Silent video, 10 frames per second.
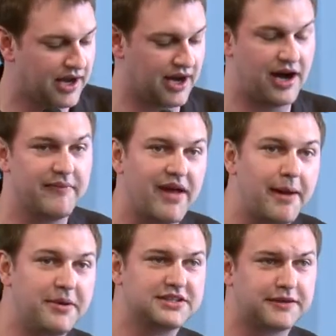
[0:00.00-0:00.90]
I
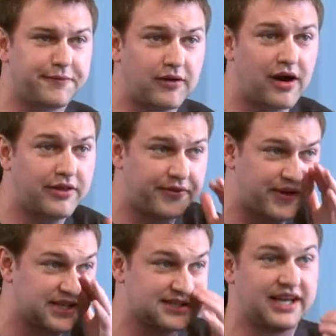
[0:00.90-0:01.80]
built it for other
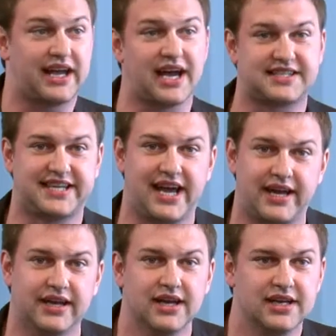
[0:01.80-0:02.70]
things like X10,